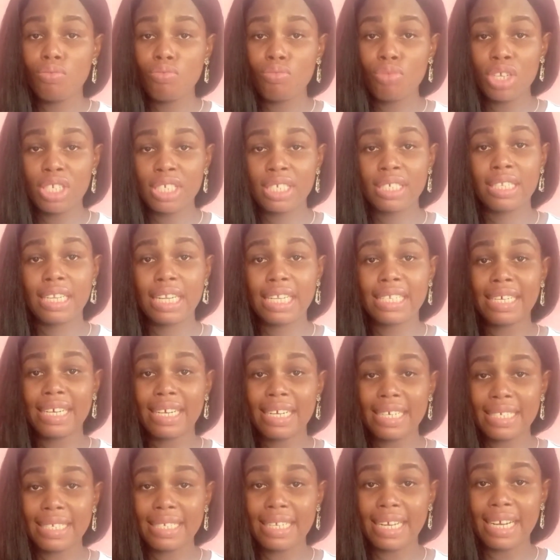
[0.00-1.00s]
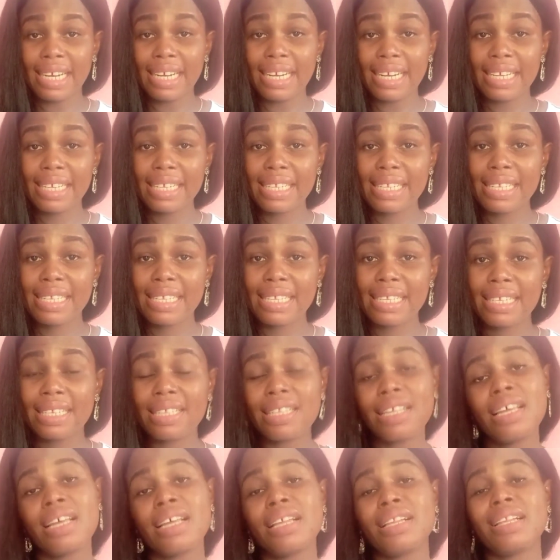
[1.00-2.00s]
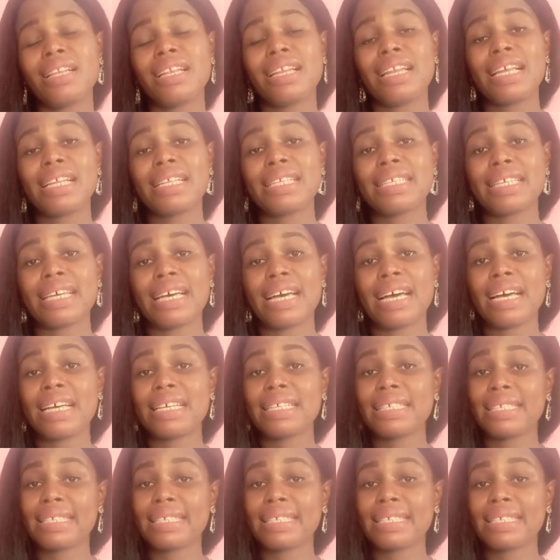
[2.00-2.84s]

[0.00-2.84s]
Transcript: Which letter is silent? Letter